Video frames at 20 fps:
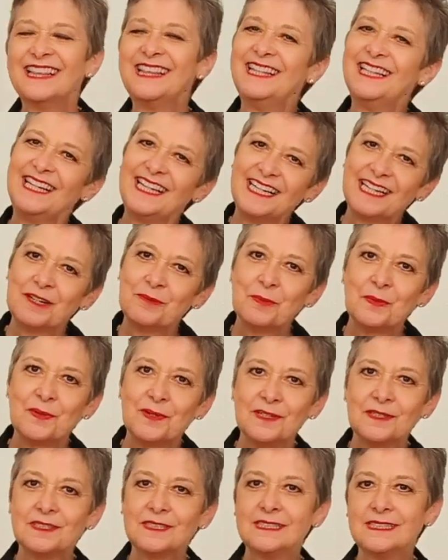Then I
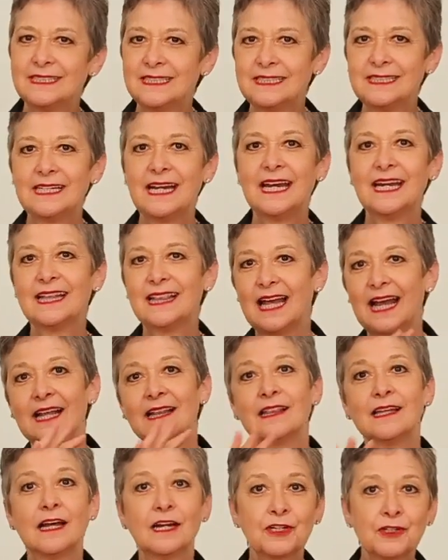wanted to take that
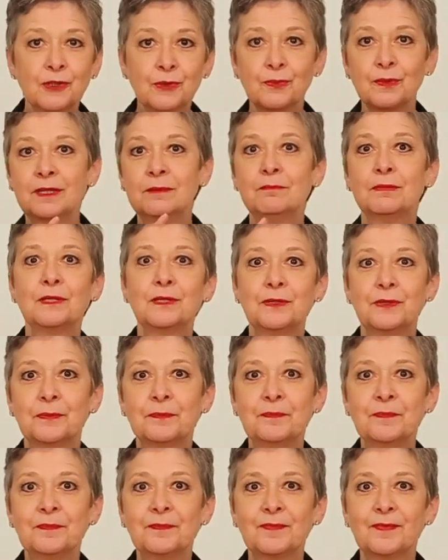luxury
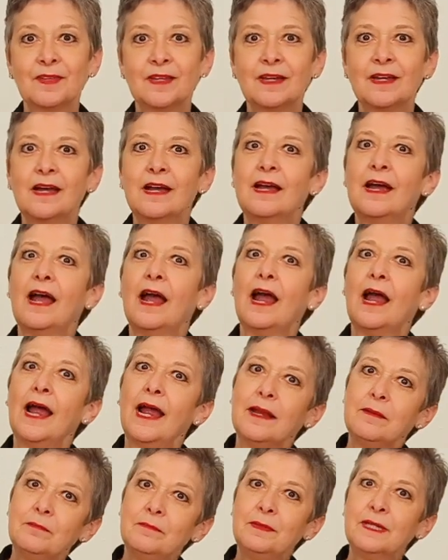bloom
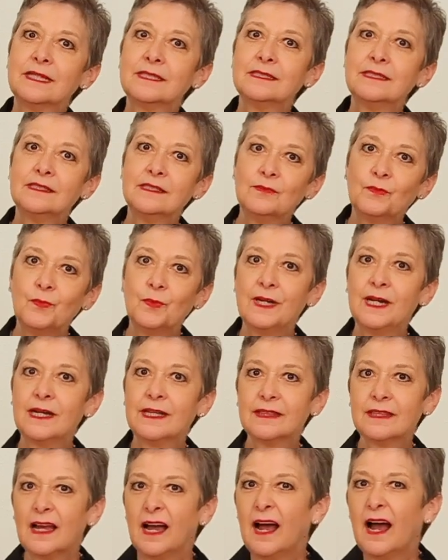and mix it with
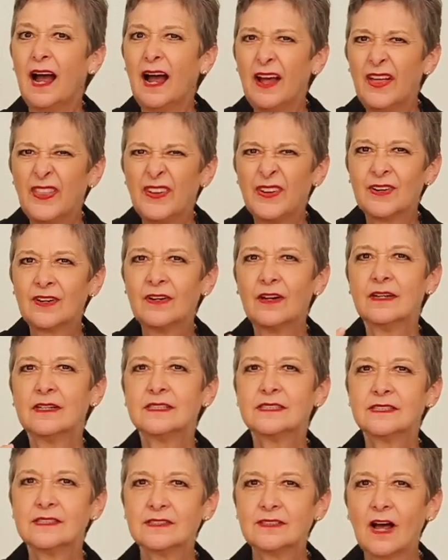other
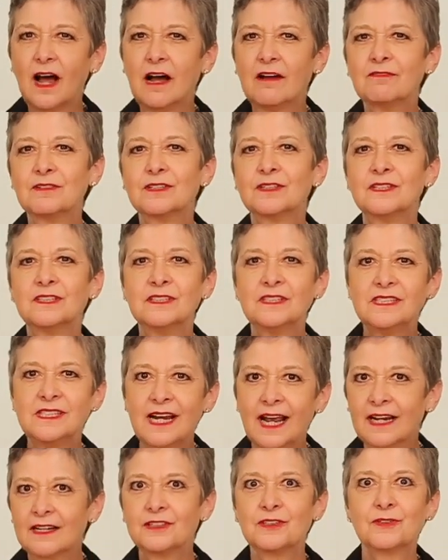softer
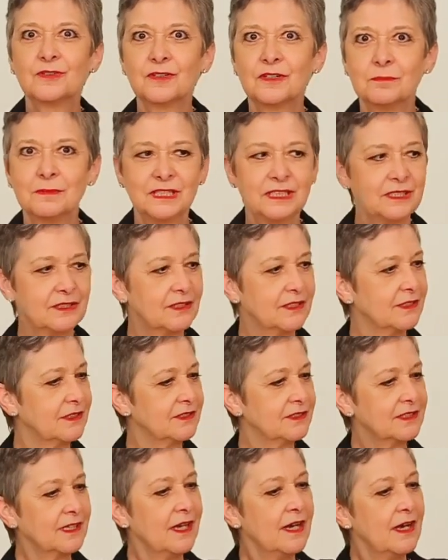textural
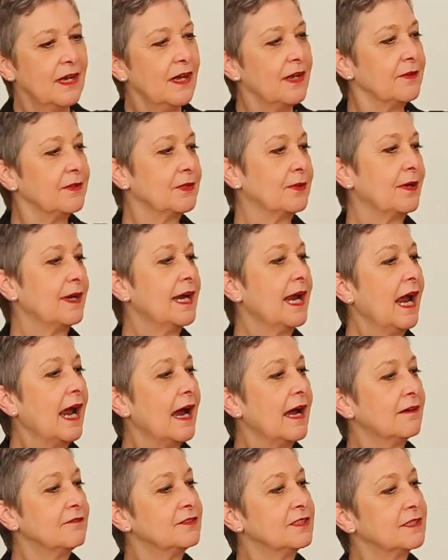materials. So I
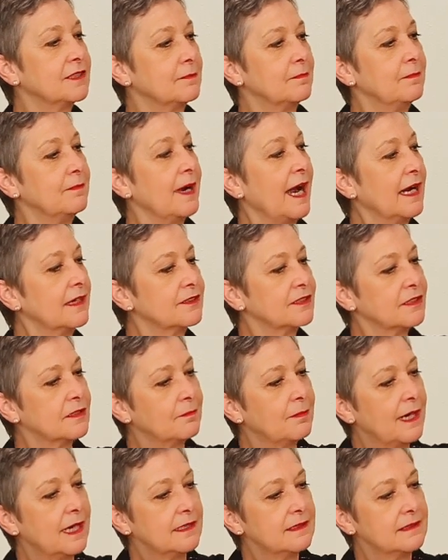have some Bachelor
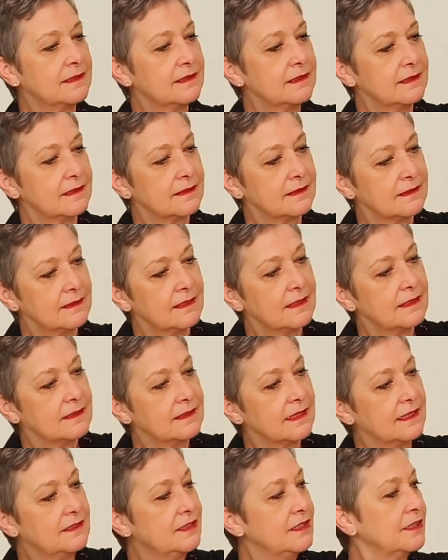buttons,
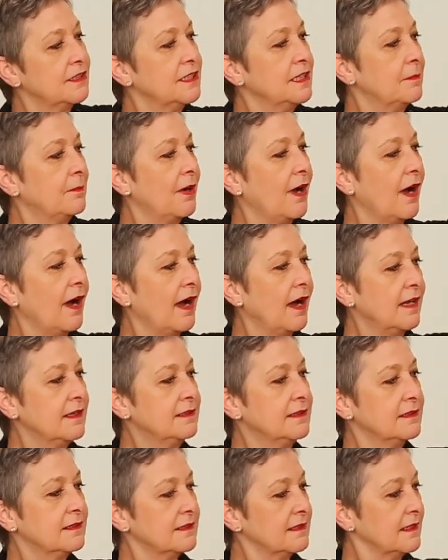nigella
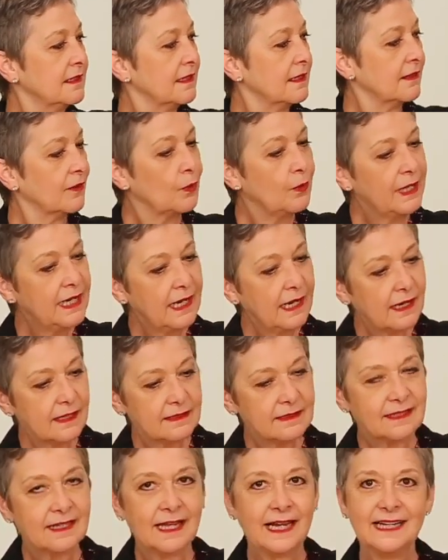pods, Queen
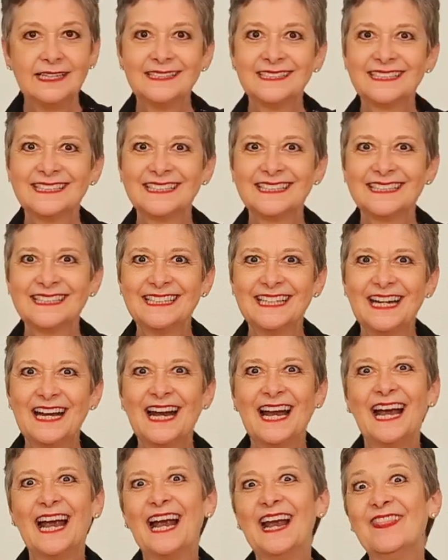Anne's lace,
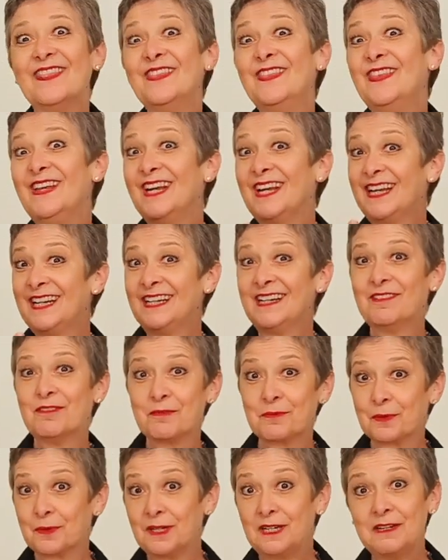and then
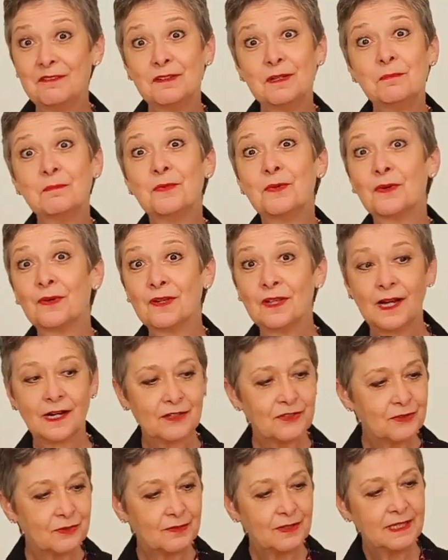for even more
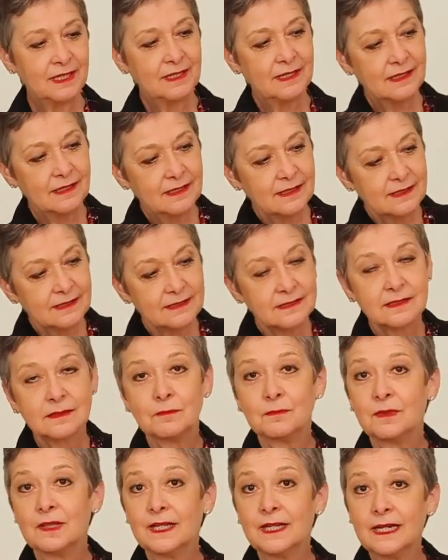luxury,
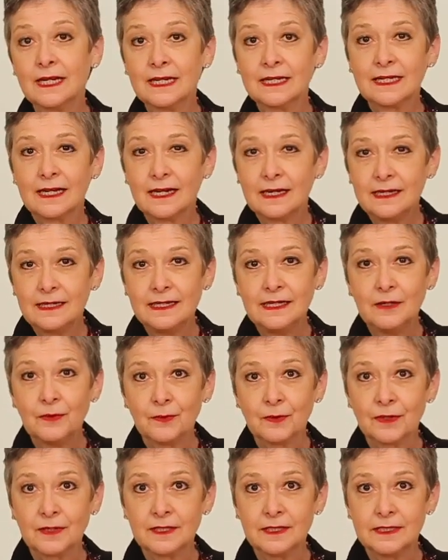some little tiny
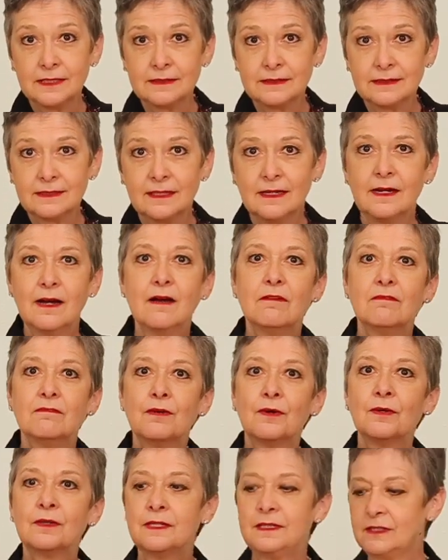orchids.
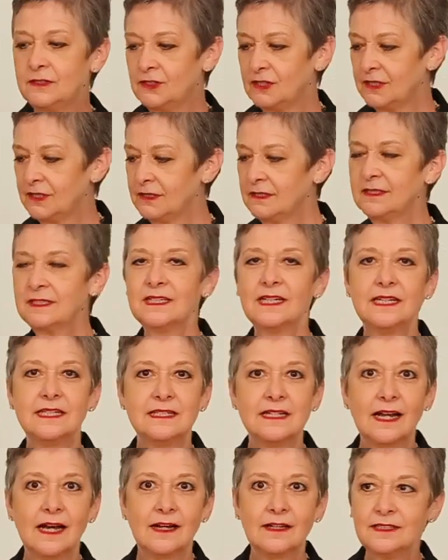Foliages,
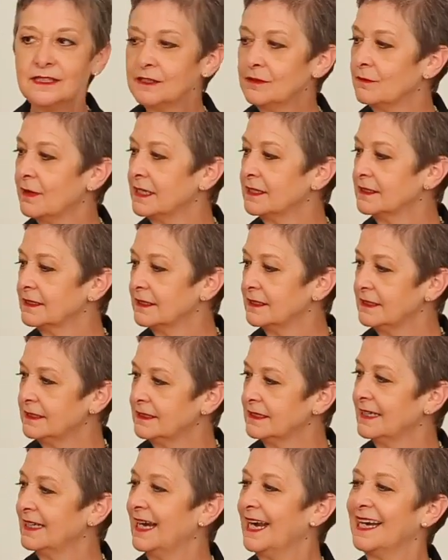Italian
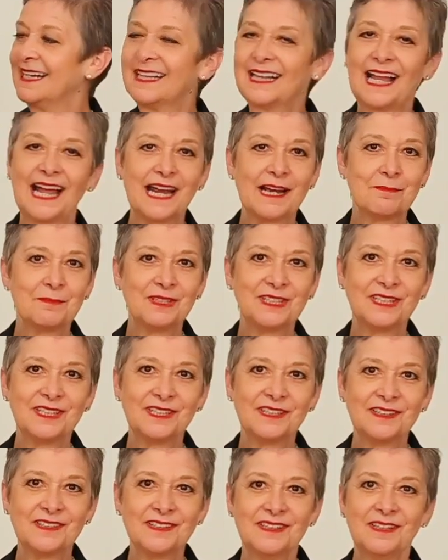ruscus, and lamb's
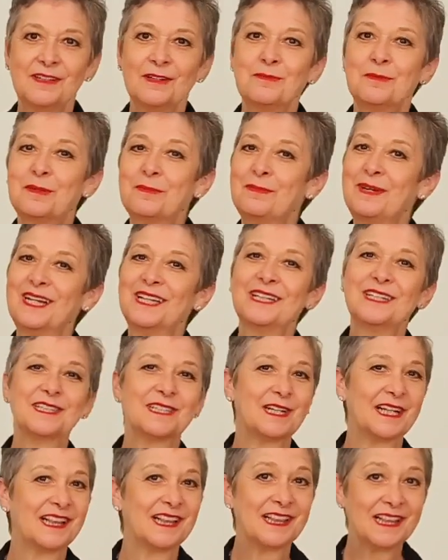ear will make this
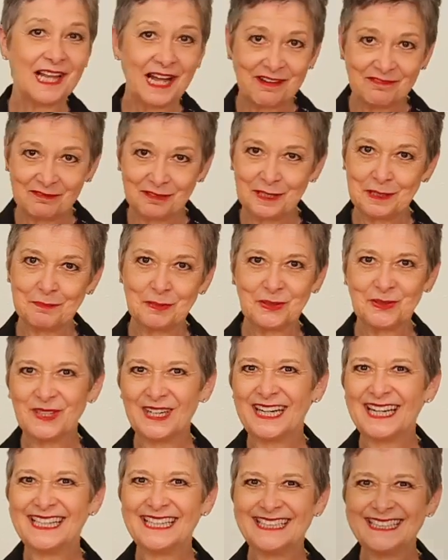a lovely
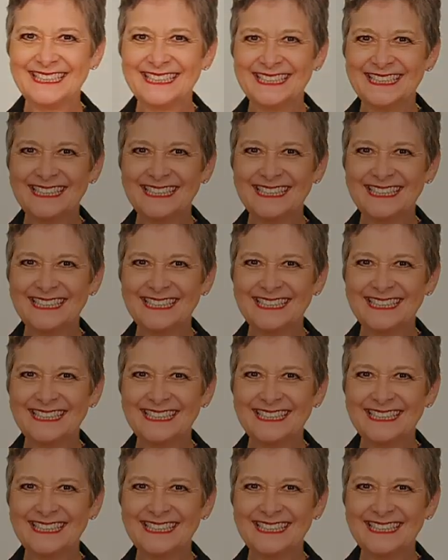bouquet.